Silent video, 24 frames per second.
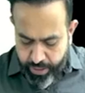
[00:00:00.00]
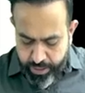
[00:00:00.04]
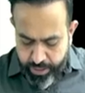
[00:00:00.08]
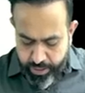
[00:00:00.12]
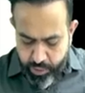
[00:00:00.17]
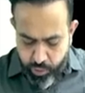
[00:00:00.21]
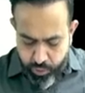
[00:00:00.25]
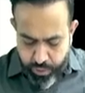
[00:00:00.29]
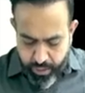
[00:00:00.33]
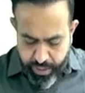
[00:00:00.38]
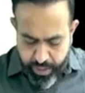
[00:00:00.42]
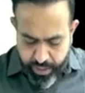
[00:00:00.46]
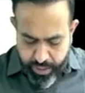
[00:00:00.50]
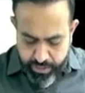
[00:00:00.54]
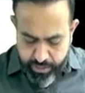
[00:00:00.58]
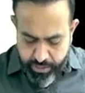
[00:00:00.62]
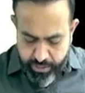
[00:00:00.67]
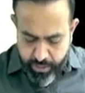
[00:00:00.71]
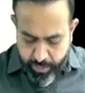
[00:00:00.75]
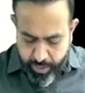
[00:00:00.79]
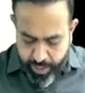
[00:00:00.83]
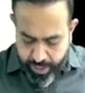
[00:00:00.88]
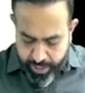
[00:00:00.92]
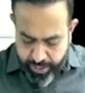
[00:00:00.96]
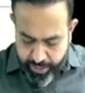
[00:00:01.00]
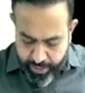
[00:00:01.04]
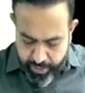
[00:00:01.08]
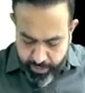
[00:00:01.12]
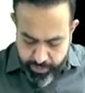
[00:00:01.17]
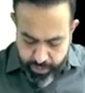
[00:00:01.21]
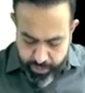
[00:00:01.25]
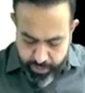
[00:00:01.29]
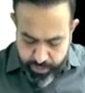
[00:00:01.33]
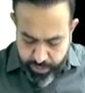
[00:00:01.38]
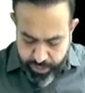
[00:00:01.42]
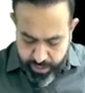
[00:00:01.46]
So there are some
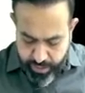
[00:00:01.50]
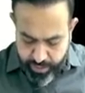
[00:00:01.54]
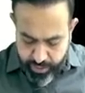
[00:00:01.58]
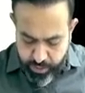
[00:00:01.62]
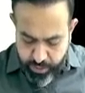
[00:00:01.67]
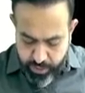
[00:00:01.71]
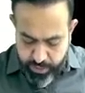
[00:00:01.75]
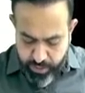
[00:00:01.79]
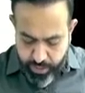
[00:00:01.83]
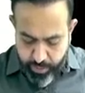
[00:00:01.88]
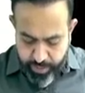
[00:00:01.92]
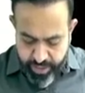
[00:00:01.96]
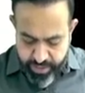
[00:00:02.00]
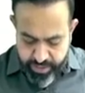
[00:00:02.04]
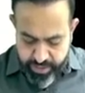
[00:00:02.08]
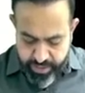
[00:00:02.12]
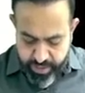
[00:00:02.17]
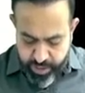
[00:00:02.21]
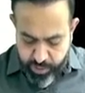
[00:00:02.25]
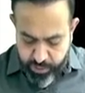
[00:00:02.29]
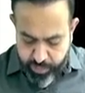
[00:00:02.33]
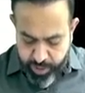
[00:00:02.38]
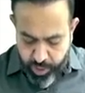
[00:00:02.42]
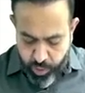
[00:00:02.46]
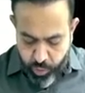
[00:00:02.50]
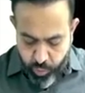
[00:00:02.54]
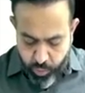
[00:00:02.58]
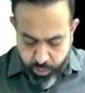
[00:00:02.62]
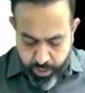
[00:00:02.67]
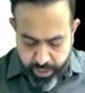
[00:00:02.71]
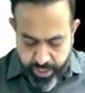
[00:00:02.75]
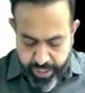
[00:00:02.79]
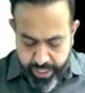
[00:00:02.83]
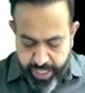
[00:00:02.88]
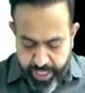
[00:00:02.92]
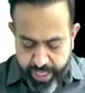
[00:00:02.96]
items, there are some adjustment,
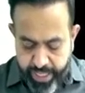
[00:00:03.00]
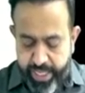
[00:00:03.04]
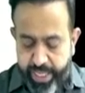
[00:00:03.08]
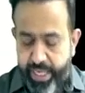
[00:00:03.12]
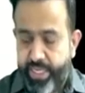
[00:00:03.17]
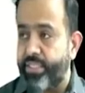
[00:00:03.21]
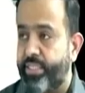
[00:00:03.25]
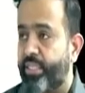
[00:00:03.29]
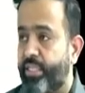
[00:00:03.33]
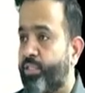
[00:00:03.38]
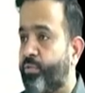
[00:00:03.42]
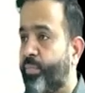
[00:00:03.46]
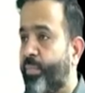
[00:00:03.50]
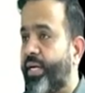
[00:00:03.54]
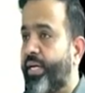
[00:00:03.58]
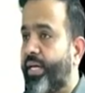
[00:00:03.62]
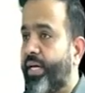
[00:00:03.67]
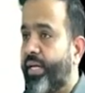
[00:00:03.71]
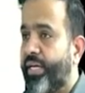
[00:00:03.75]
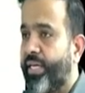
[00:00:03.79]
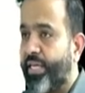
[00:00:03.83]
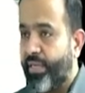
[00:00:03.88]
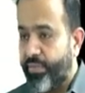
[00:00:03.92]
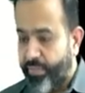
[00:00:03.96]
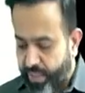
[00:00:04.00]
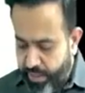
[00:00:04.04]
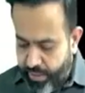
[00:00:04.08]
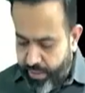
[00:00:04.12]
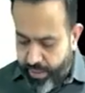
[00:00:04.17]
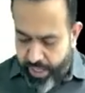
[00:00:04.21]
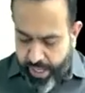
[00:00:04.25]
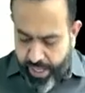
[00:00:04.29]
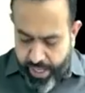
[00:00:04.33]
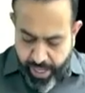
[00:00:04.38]
total 8 adjustment are given,